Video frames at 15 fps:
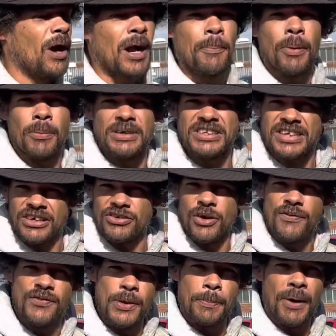could probably send you a
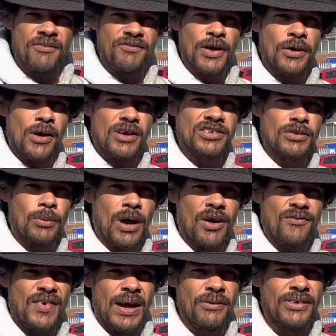few photos of what I
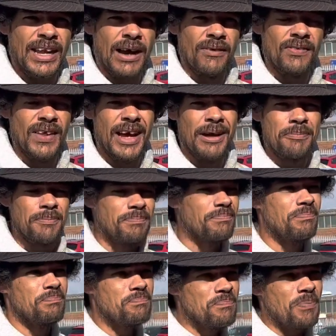found down there.
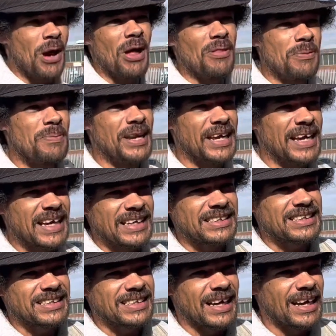But at the minute
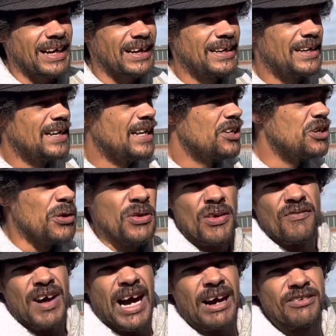it's
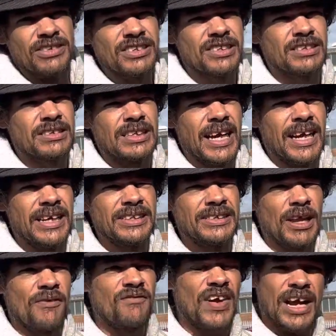Univar and
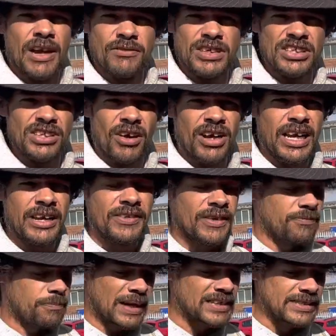Vecca Recycling
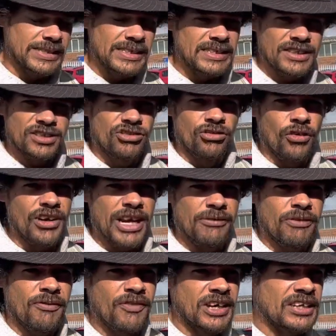that basically destroyed
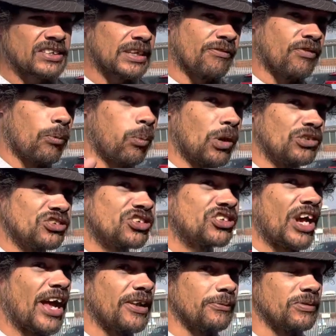everything except for one
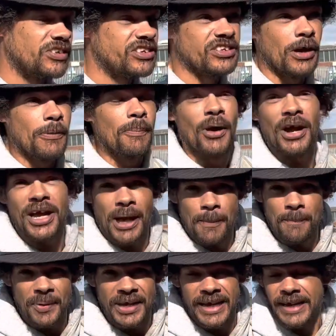shed, which is owned by a
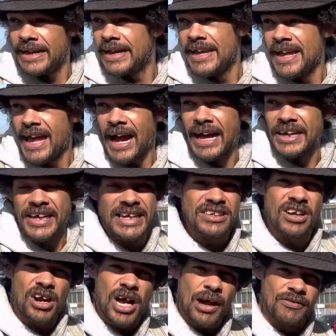company, and he's
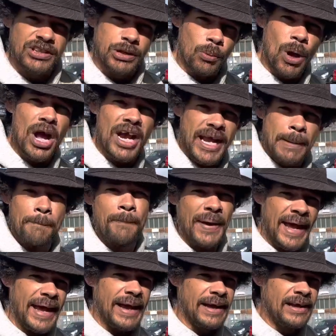uncovered the working pit